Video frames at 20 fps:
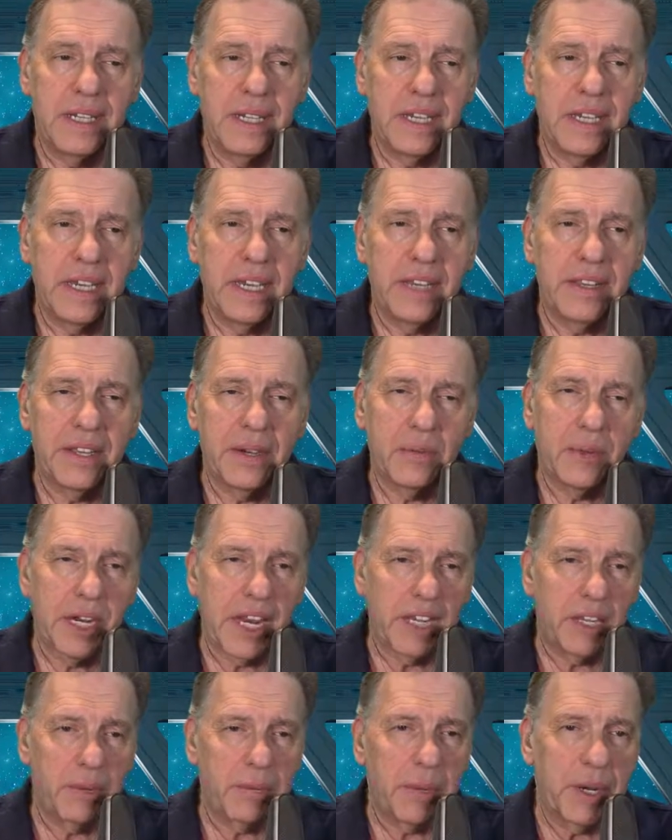And then when
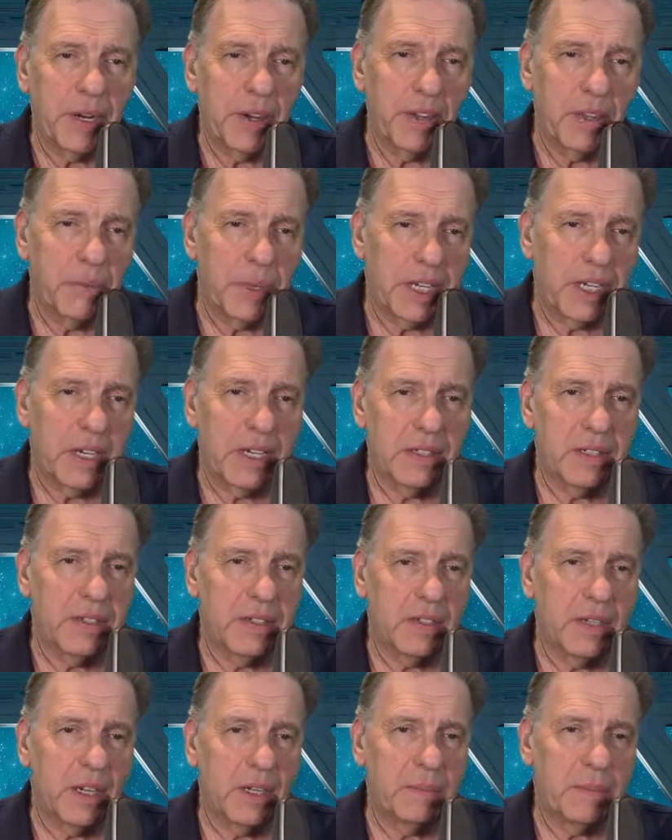I compare them
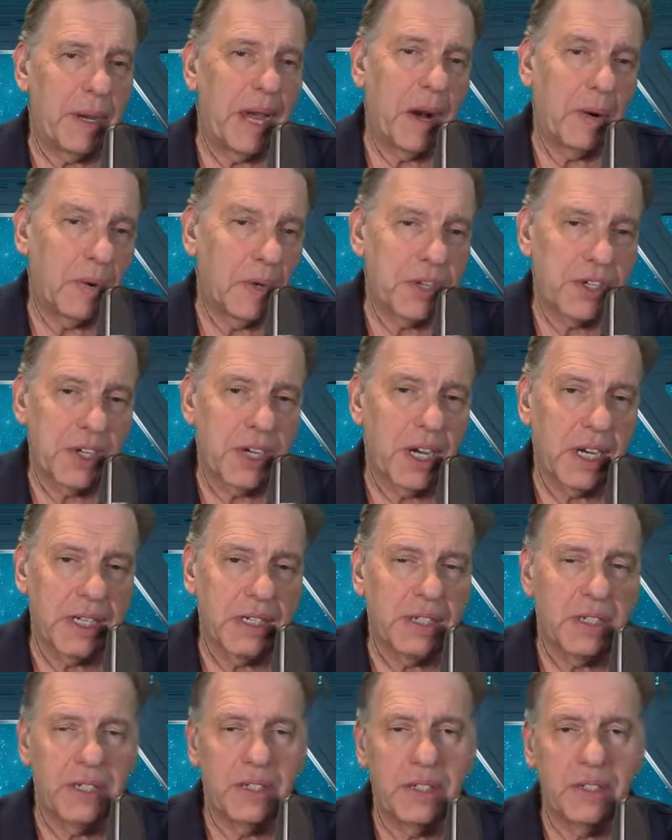against a PowerShot
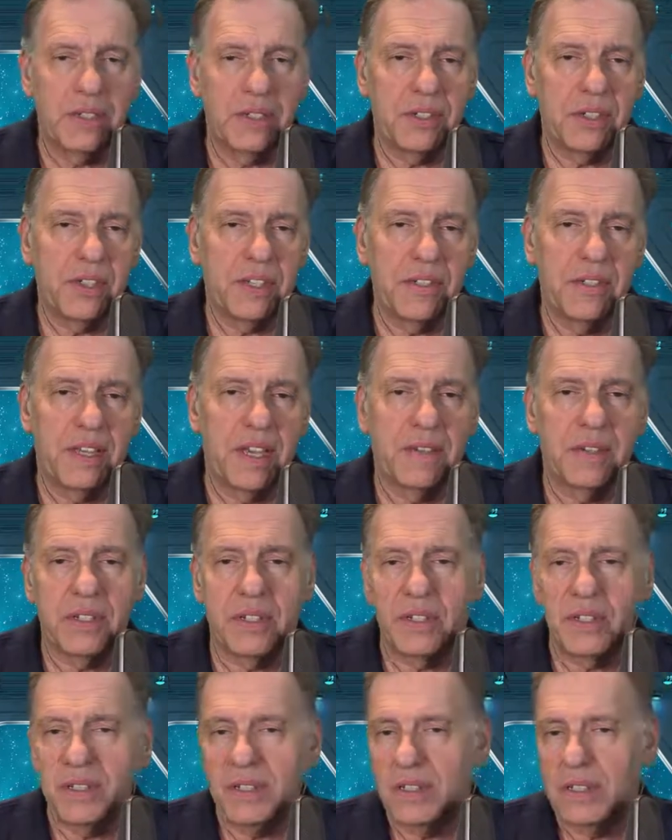
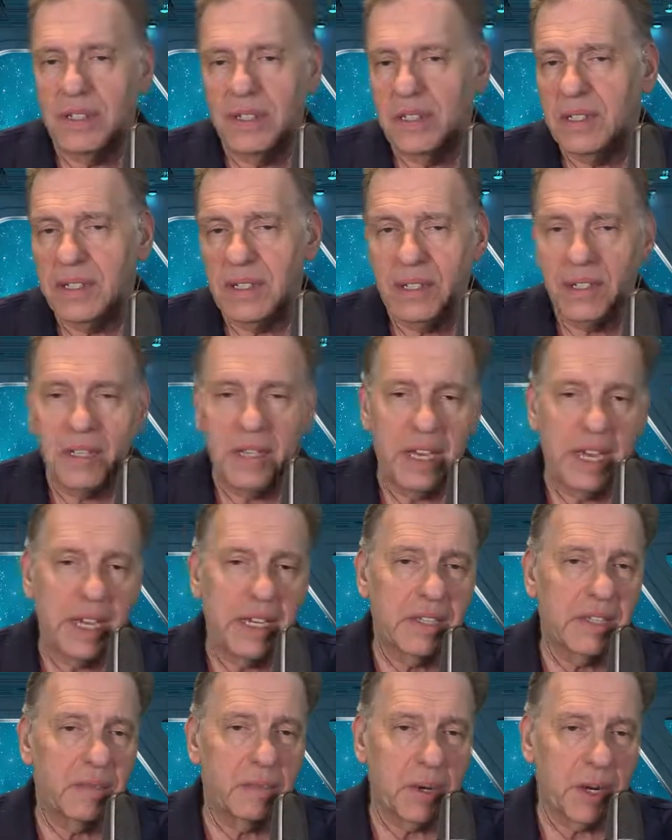
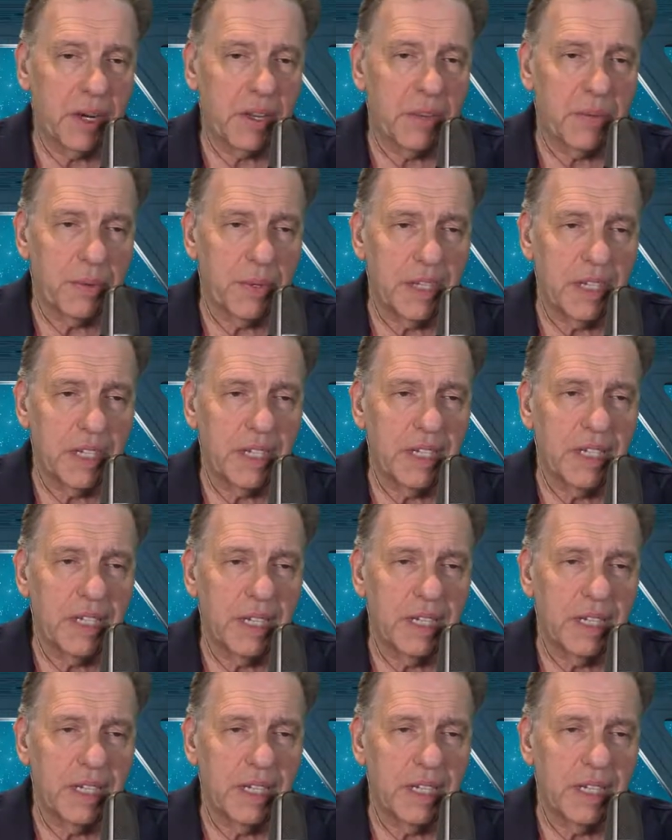G7X Mark III,